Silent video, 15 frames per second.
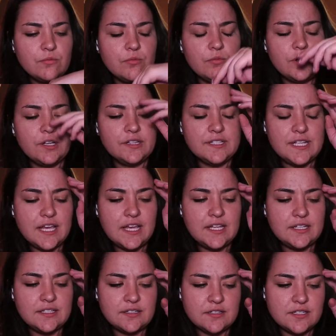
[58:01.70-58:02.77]
on
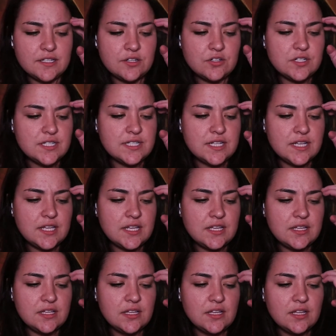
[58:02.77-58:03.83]
dates is
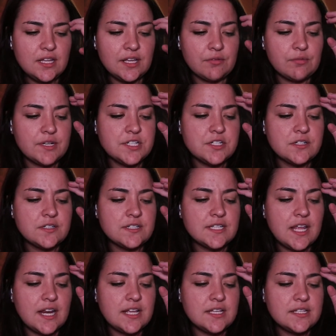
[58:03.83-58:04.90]
interesting, like regional
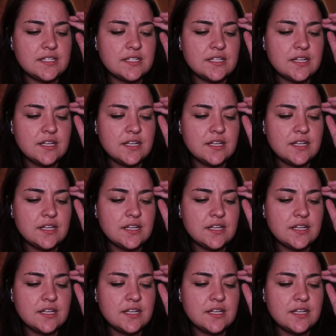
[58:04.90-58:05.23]
settings.